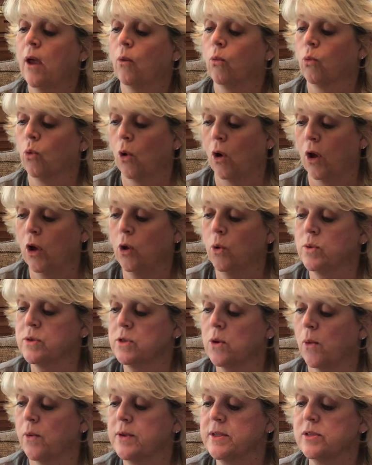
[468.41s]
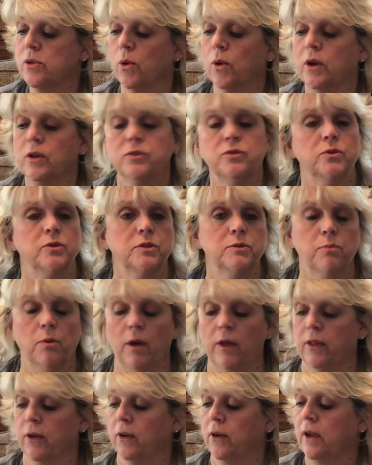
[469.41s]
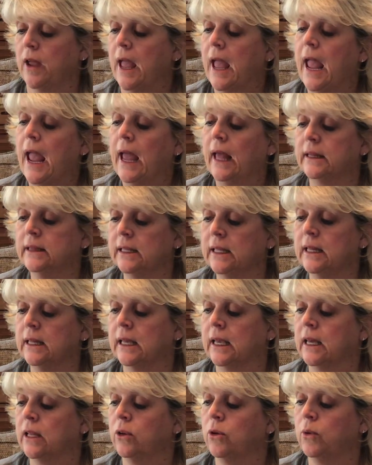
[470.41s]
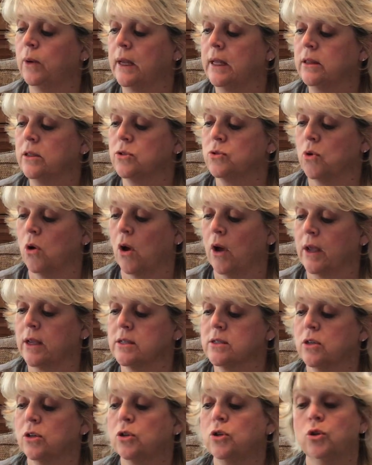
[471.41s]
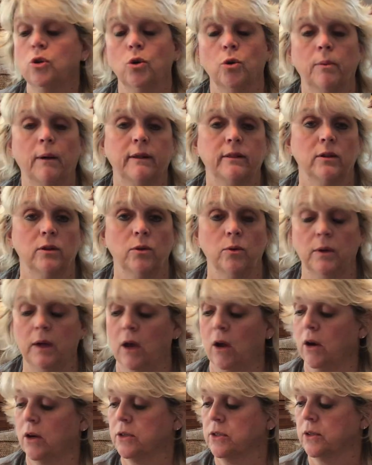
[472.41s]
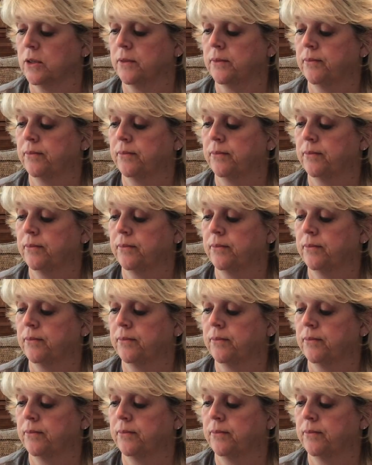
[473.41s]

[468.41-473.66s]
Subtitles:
Roy, who was always loyal to his brother, and Lillian, who inked the drawings, knew about the new character.